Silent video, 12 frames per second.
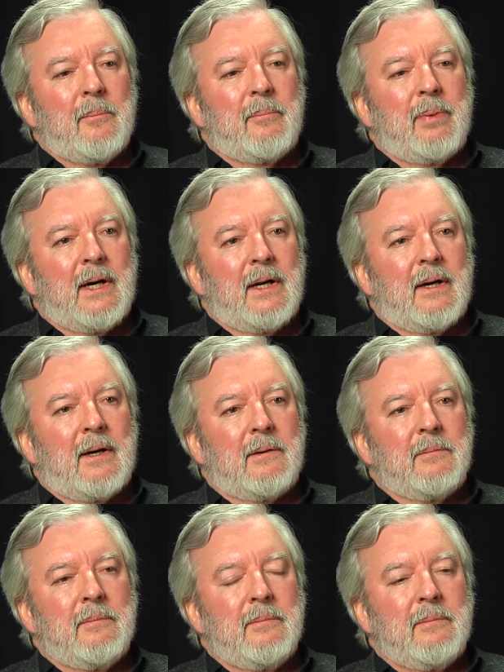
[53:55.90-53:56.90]
But
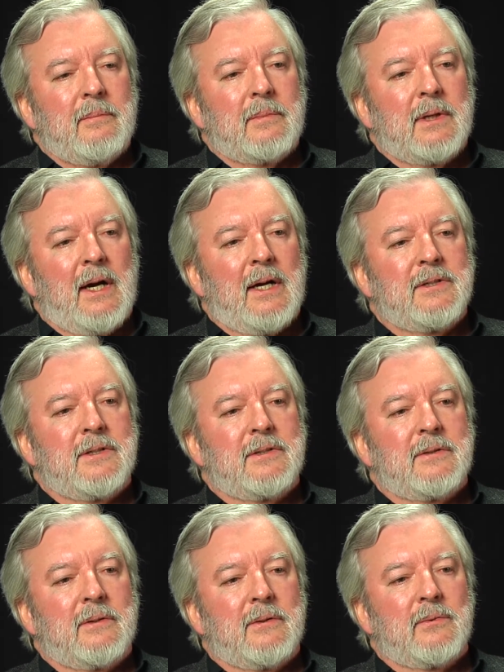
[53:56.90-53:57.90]
gosh,
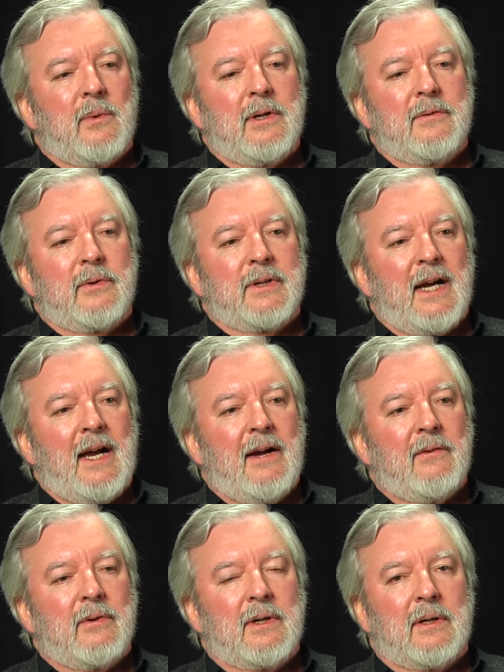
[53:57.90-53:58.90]
it's wonderful to
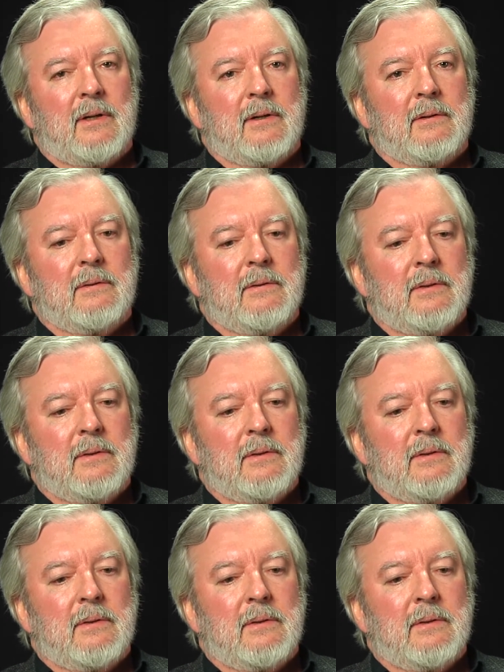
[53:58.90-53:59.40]
have a